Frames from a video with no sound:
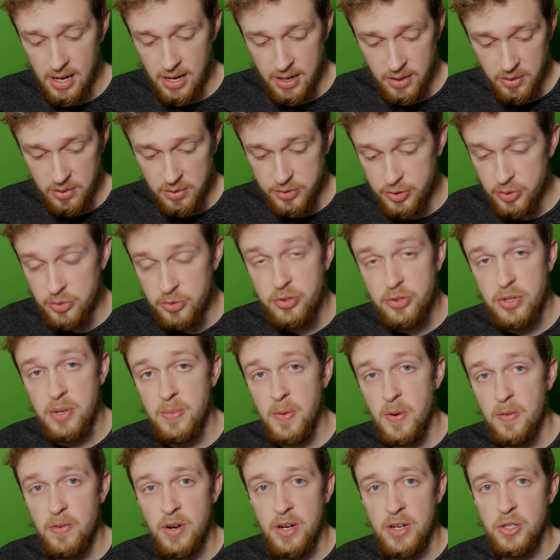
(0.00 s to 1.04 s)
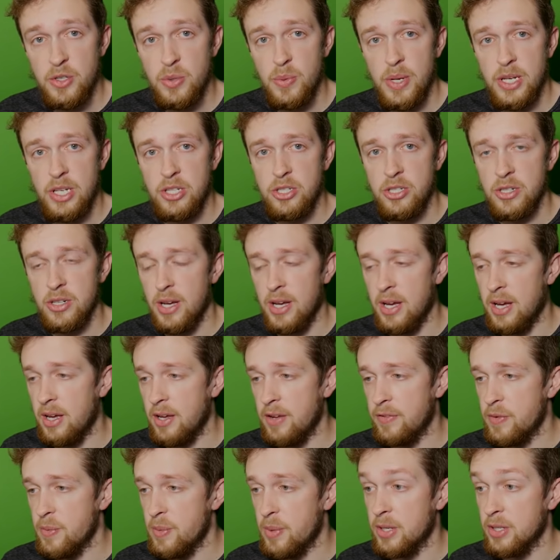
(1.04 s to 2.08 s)
I also stream over on Twitch. Uh,
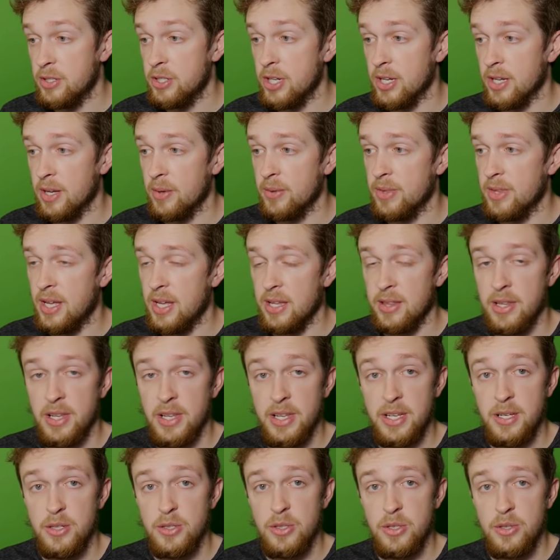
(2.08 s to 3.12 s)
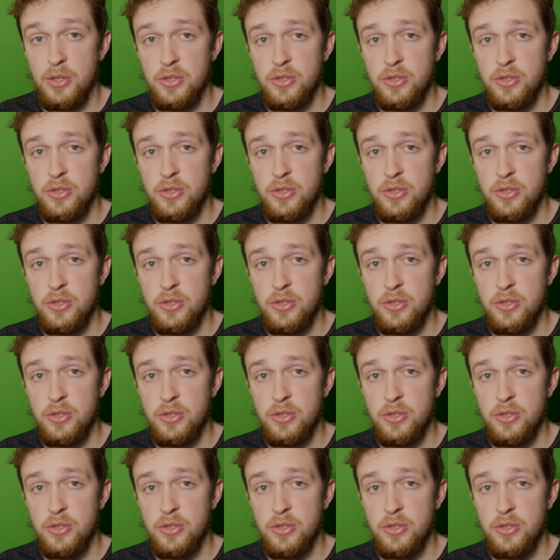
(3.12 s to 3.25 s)
if you want to check out that, the link is in the